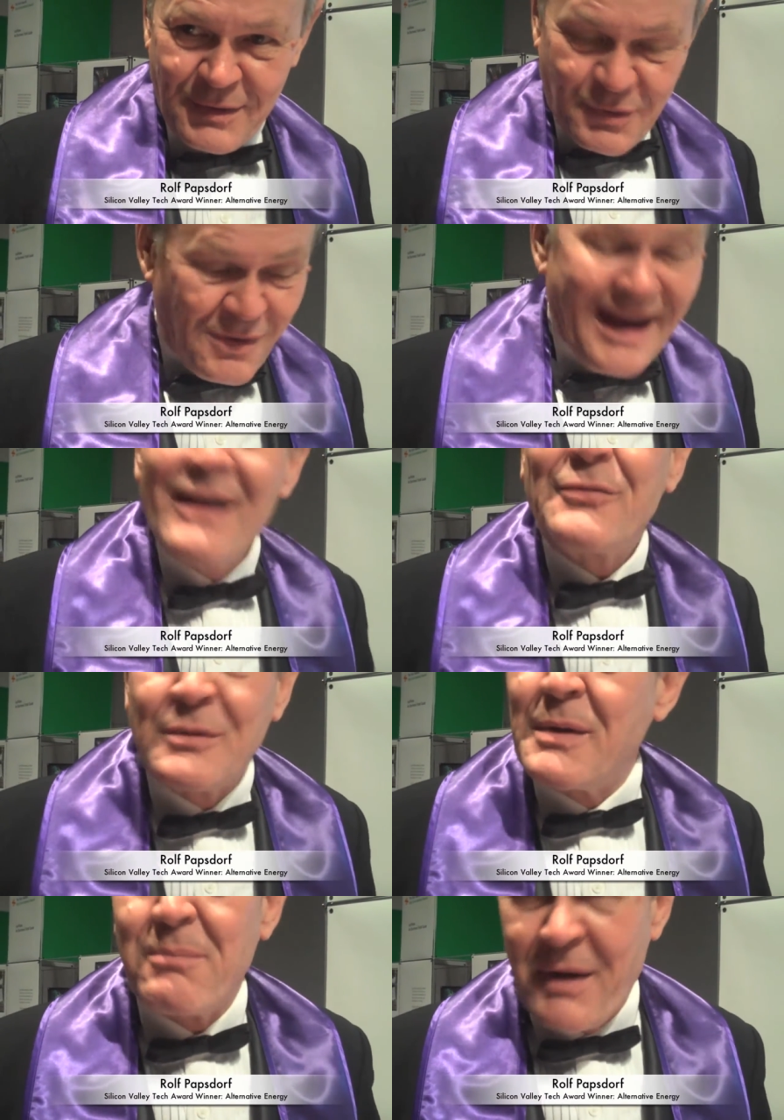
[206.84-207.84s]
You have to
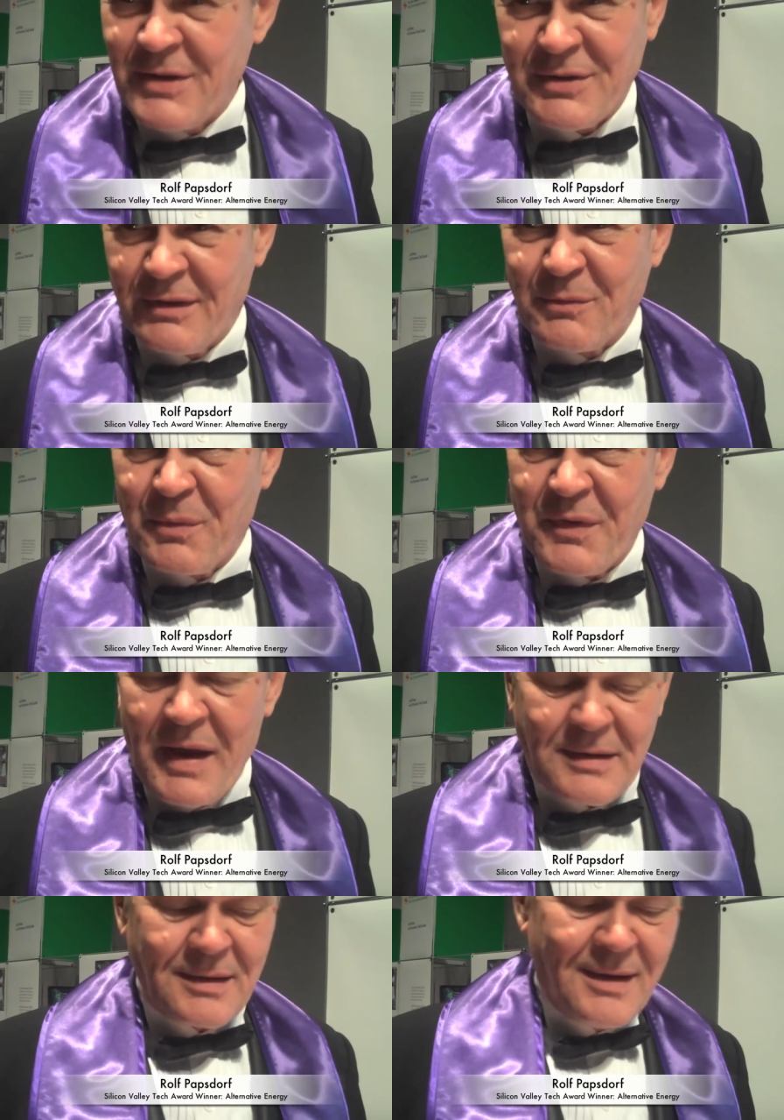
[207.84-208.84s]
be passionate with
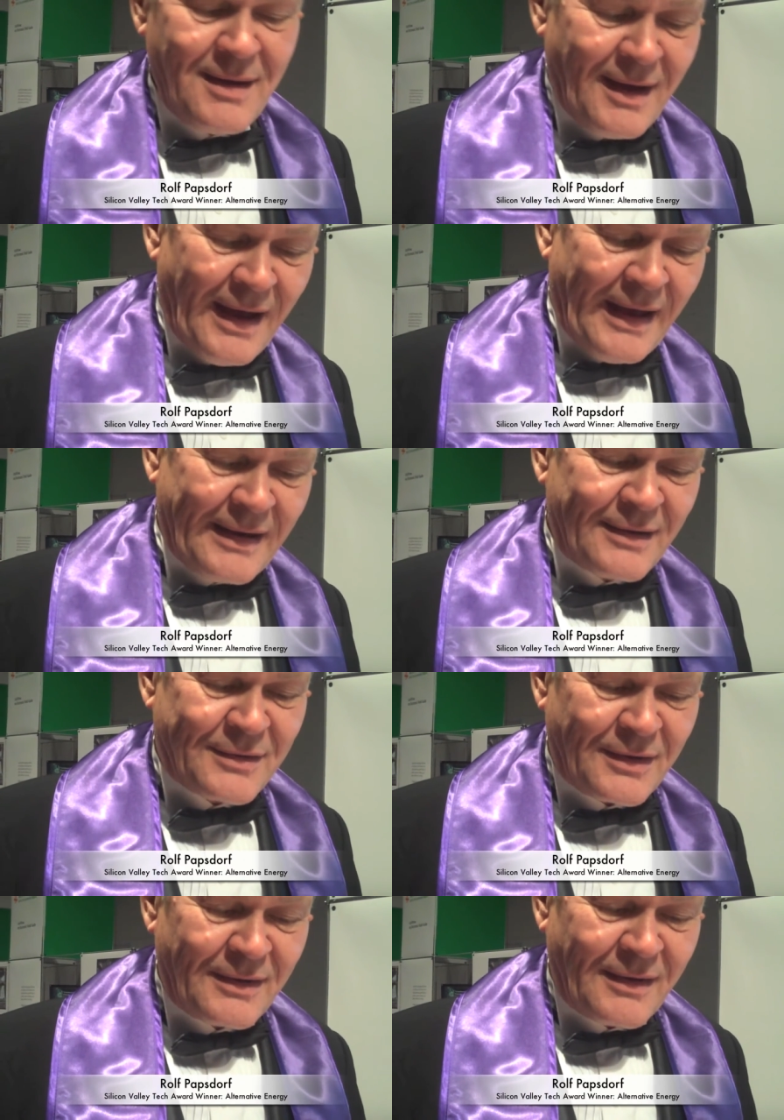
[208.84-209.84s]
that. And
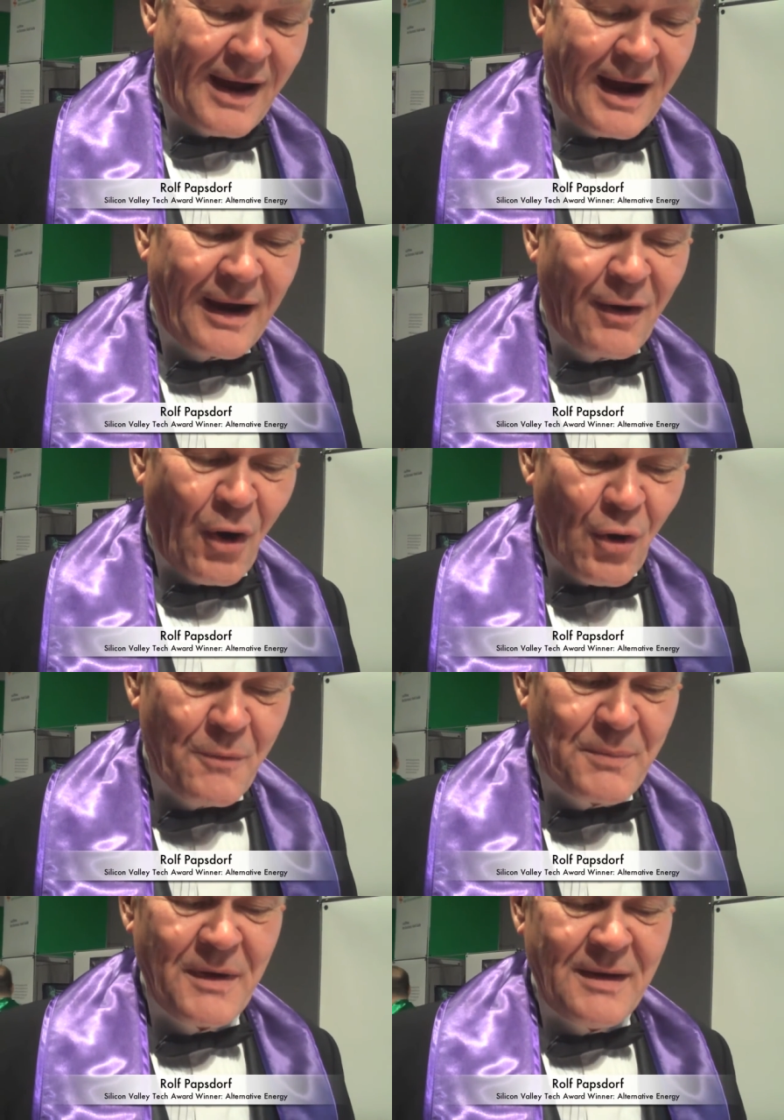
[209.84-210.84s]
uh, I
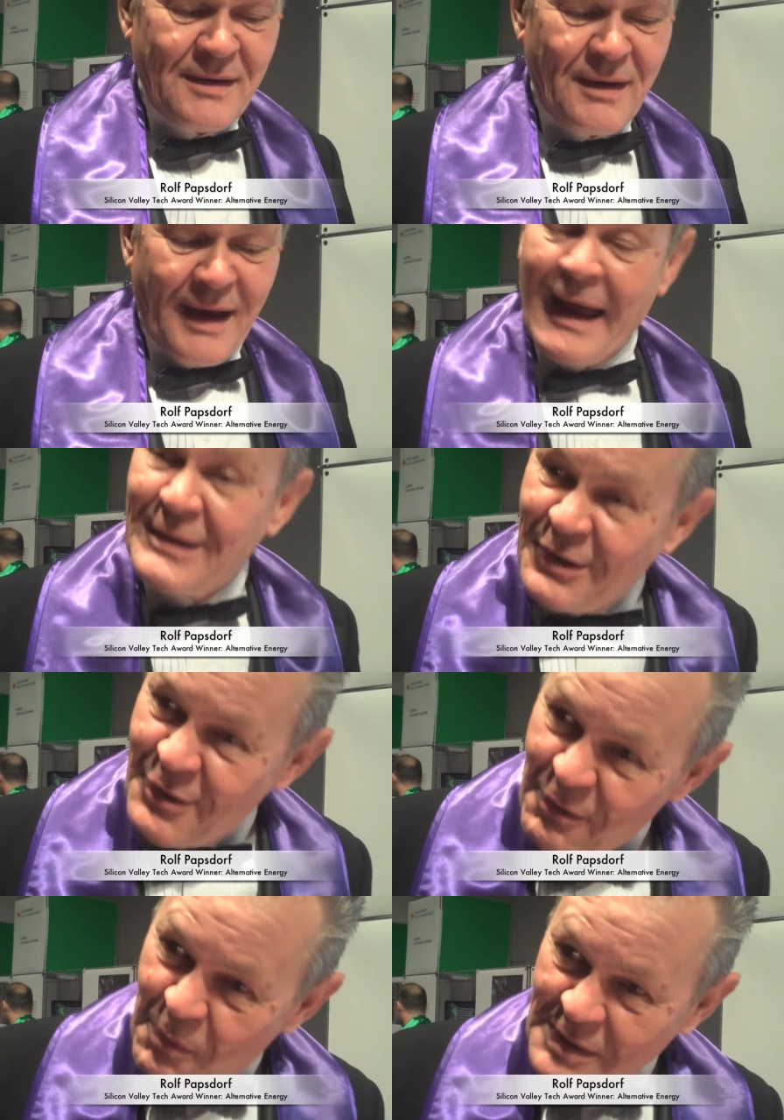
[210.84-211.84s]
hope, and you
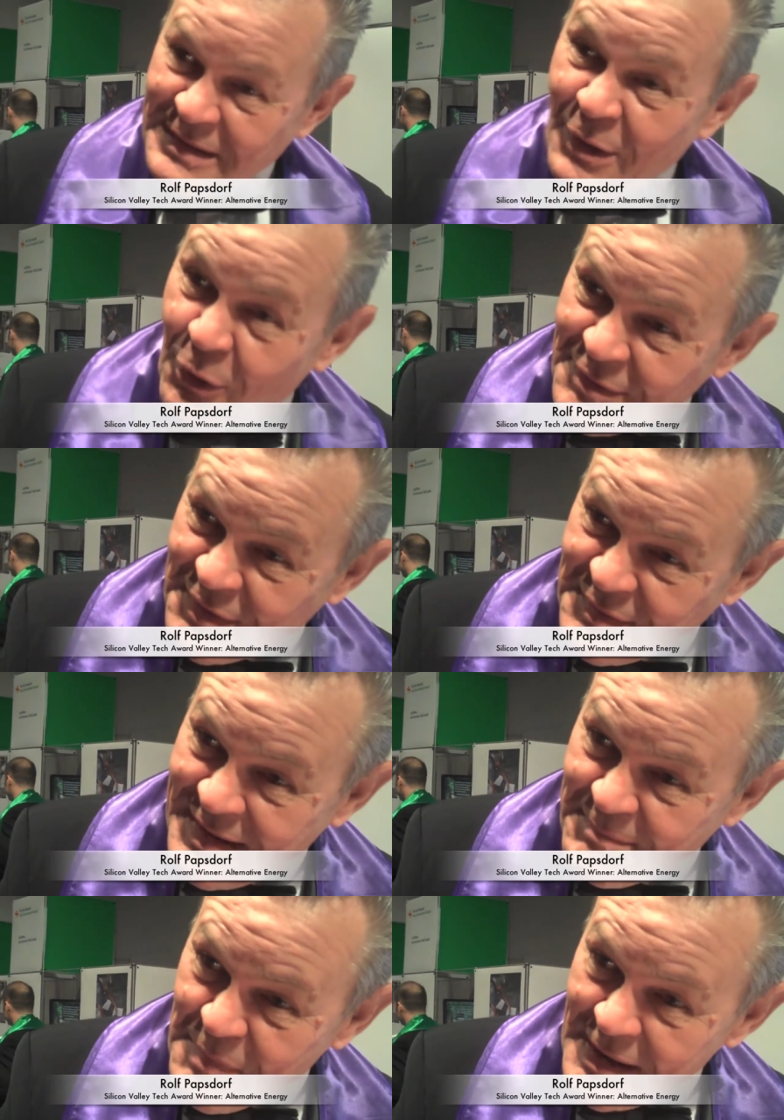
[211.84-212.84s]
know what, he owns a
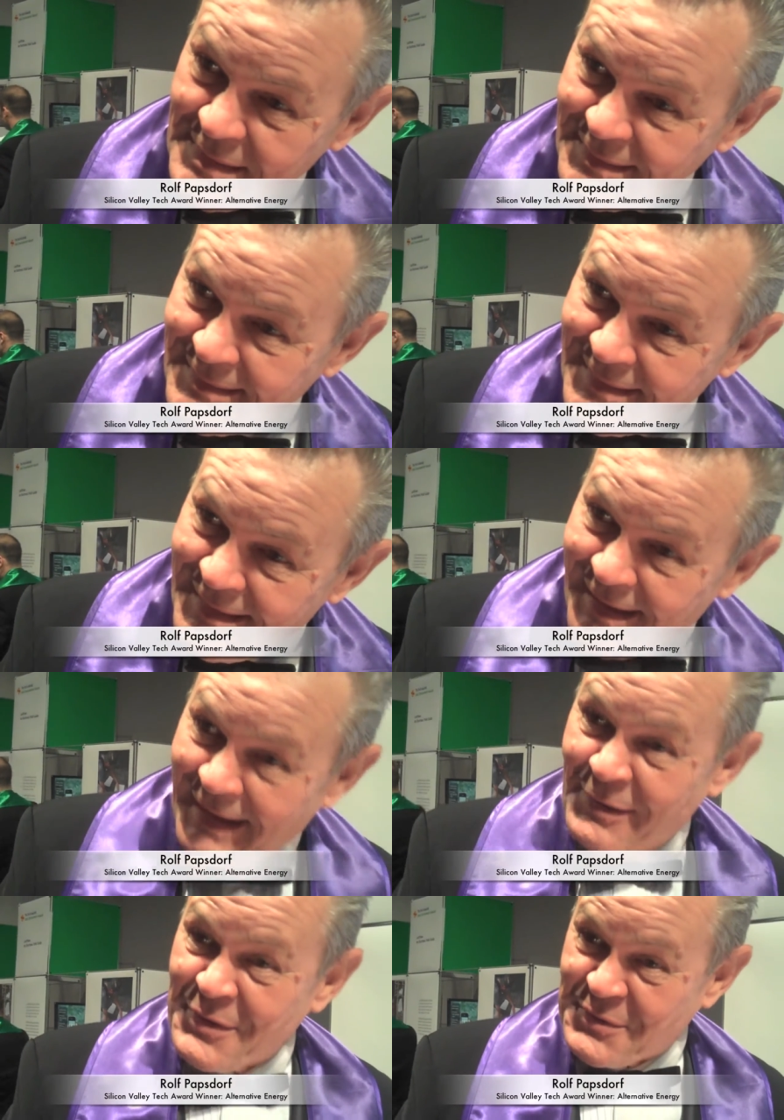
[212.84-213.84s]
zinc mine I
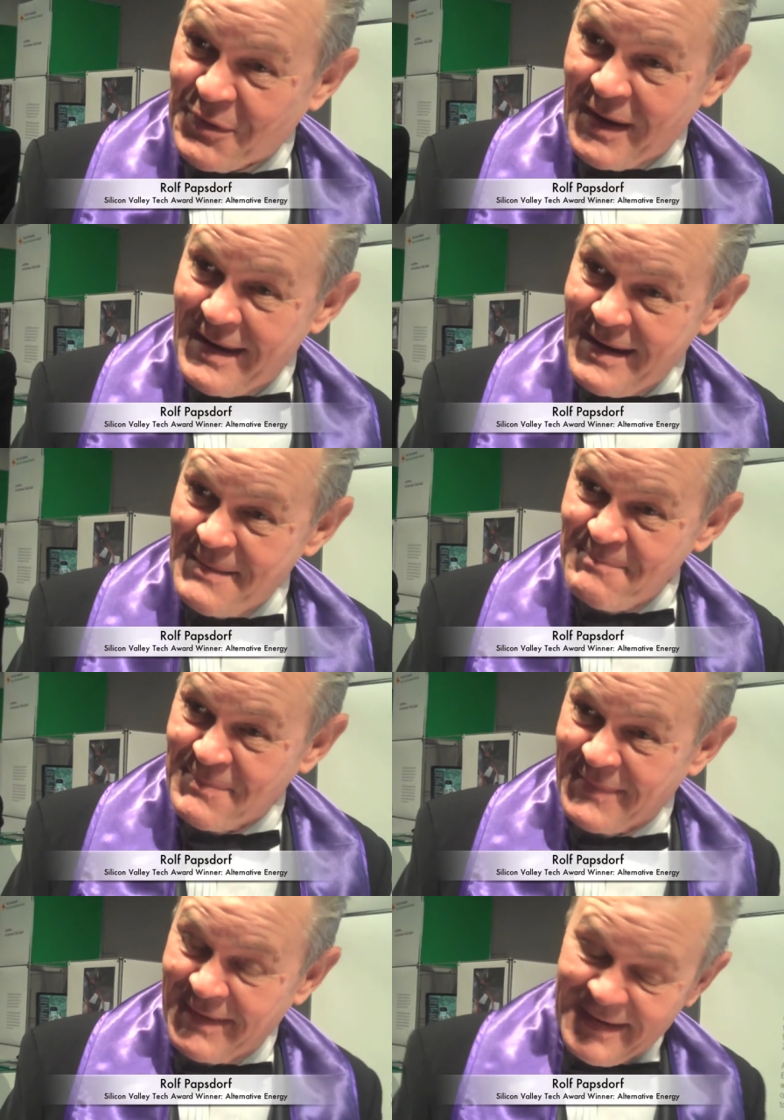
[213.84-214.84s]
in did Australia. Not know
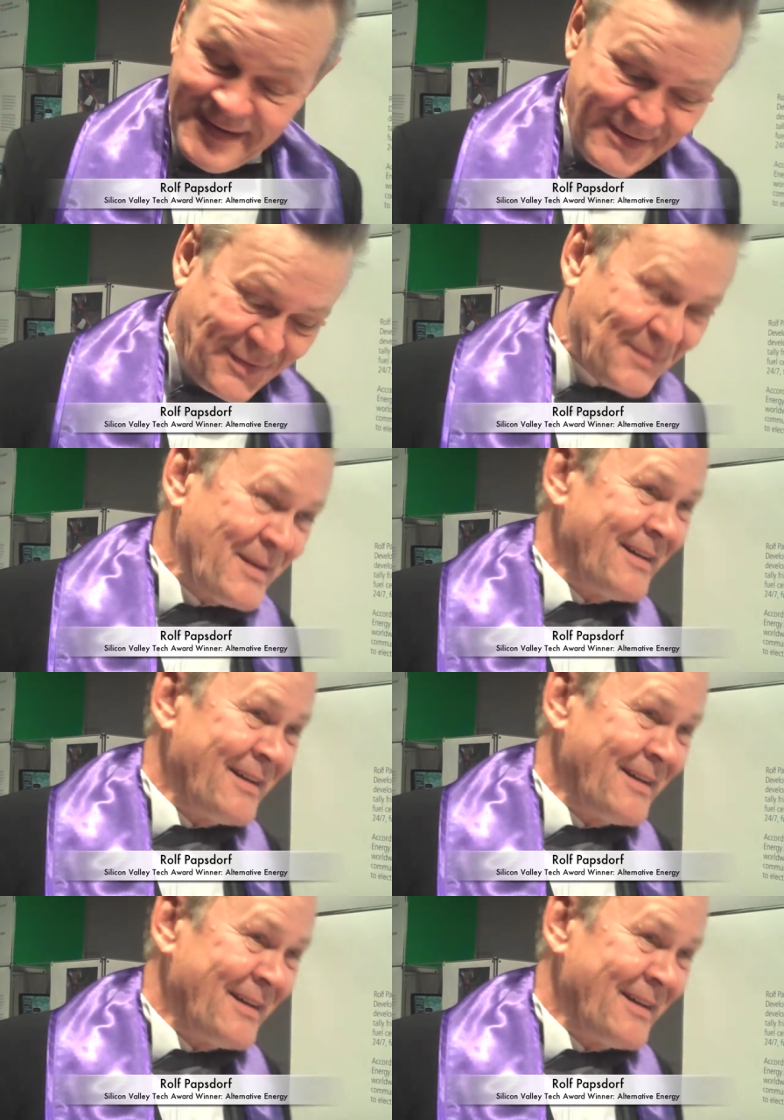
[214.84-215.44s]
that, really. Yes.